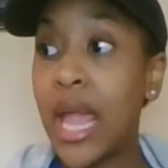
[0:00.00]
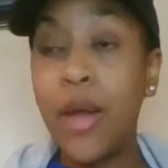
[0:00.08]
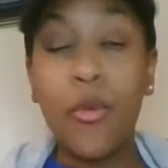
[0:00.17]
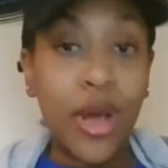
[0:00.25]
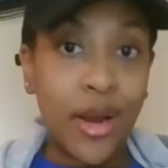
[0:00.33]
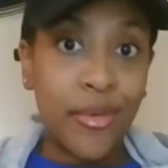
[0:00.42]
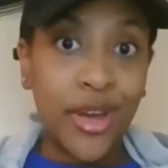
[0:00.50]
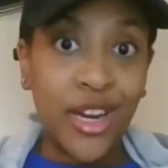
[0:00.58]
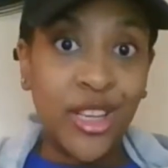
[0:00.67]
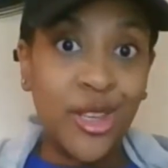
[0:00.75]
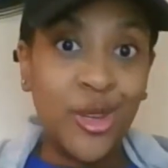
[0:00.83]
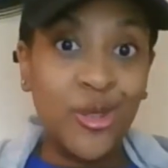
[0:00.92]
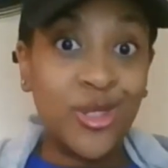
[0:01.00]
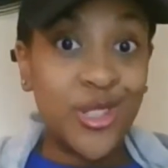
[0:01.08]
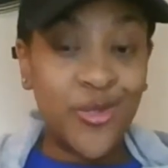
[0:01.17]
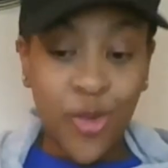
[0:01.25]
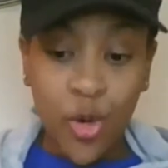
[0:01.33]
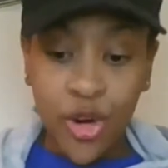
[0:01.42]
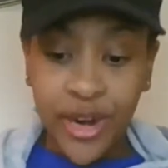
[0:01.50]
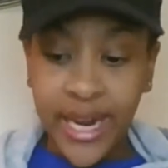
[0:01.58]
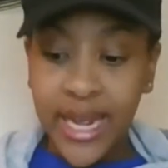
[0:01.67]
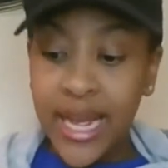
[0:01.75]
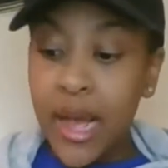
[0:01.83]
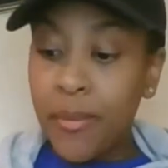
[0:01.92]
and what I'm going to use for
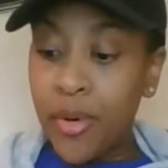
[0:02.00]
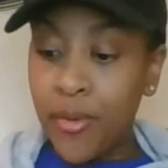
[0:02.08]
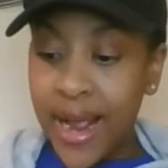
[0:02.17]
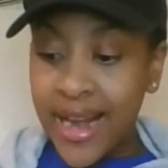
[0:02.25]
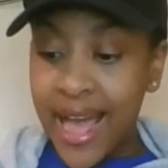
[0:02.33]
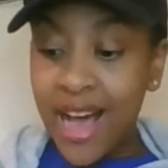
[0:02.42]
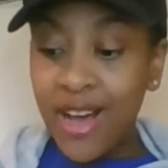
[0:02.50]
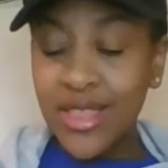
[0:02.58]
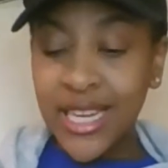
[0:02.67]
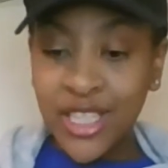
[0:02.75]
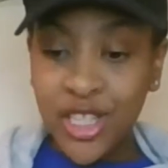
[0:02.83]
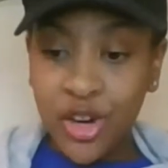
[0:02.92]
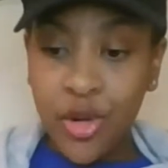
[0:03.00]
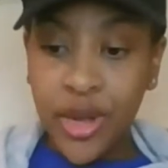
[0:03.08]
it. But right now, things are